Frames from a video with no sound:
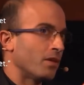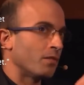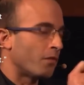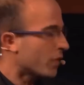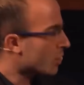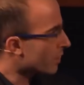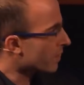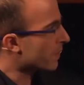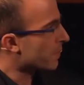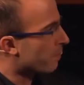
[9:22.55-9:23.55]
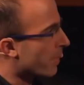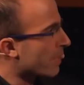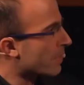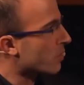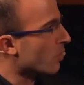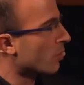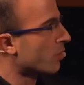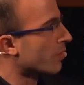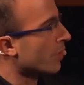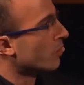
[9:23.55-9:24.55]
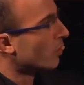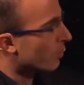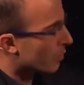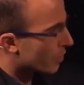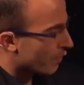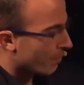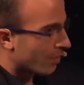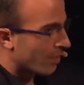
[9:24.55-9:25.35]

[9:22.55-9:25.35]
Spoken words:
visions based on technology.